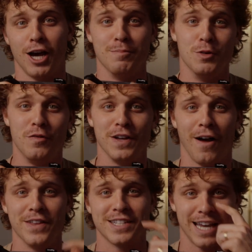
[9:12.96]
a movie
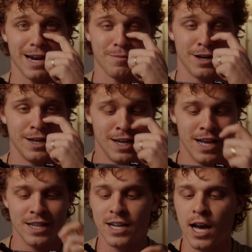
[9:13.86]
on this camera.
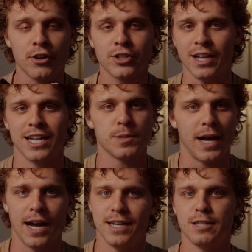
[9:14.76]
The color science
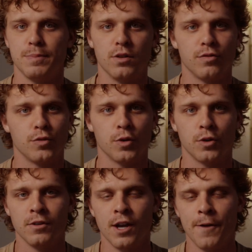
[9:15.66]
behind it is
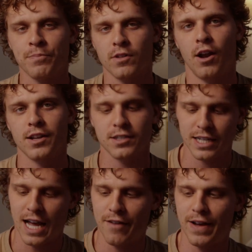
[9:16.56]
beautiful.
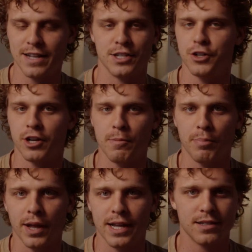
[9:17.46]
Honestly, I've had zero
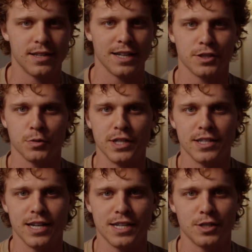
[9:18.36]
complaints. That's the
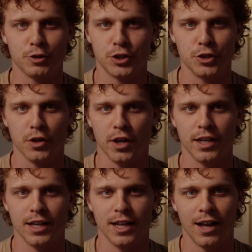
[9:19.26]
reason I still shoot on
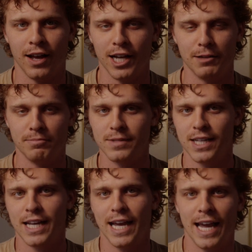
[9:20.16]
it. Um,
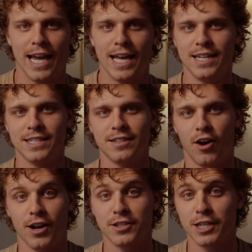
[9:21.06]
and
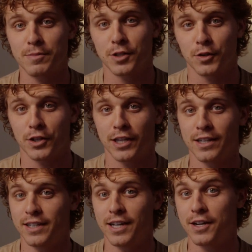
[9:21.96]
honestly, I'm still looking to
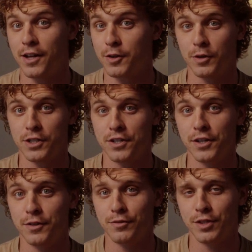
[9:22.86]
get another one
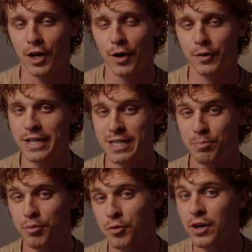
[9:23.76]
soon. So it's
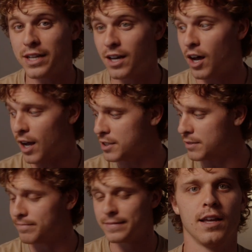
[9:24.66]
pretty awesome.